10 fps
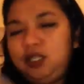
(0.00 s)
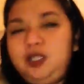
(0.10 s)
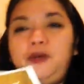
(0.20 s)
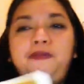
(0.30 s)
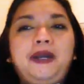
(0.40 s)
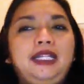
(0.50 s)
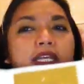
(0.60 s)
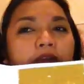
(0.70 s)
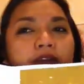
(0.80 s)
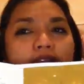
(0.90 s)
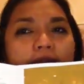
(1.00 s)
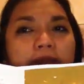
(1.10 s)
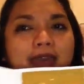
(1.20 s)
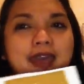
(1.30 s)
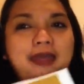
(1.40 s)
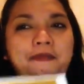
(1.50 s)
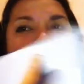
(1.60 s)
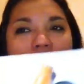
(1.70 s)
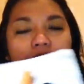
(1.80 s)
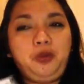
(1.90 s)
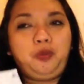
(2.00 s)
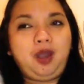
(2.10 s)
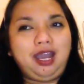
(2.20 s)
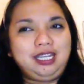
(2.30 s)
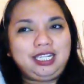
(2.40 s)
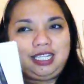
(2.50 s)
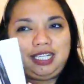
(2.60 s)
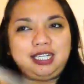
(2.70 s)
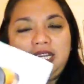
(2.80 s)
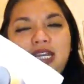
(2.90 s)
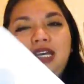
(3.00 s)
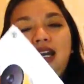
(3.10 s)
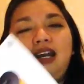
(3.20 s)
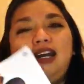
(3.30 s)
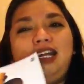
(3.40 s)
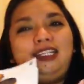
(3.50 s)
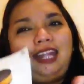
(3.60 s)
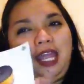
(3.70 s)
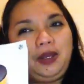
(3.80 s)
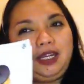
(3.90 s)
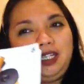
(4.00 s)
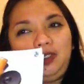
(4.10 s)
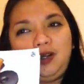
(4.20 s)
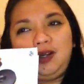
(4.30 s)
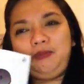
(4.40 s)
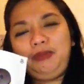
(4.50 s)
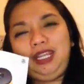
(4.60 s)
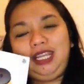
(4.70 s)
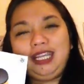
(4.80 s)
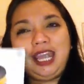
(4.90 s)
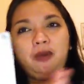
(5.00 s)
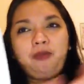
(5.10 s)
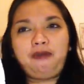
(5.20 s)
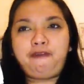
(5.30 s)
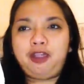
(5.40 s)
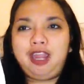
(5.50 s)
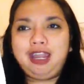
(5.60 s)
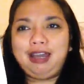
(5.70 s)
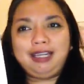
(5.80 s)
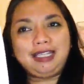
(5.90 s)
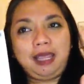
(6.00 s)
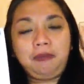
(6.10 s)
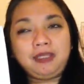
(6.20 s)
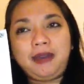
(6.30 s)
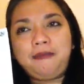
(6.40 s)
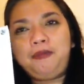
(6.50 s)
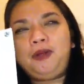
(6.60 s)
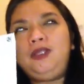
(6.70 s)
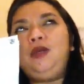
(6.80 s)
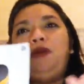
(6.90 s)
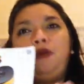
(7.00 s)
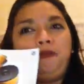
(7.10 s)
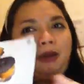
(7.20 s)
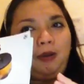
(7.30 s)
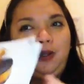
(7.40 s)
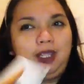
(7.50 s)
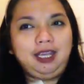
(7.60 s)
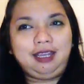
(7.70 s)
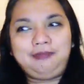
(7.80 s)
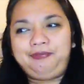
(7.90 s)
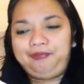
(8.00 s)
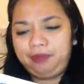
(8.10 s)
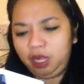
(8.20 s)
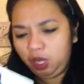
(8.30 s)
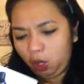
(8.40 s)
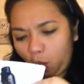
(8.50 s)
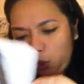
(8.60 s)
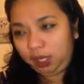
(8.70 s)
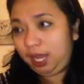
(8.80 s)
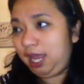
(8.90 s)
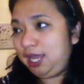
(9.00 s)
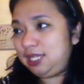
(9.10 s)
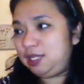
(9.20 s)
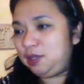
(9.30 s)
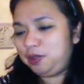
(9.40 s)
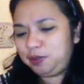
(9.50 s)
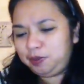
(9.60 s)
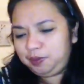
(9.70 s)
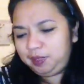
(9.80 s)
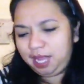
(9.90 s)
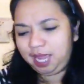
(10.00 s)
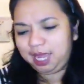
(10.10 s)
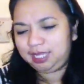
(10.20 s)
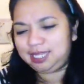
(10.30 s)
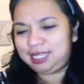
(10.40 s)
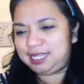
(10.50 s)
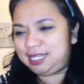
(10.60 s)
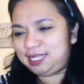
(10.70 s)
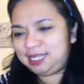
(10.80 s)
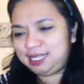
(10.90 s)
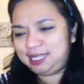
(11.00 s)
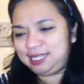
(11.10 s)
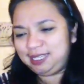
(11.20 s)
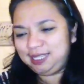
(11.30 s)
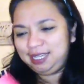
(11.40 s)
So, body cream and body wash. Na-try ko na to. Binigyan niya ako before ng same sample. Sobrang bango niya. Okay, so, next.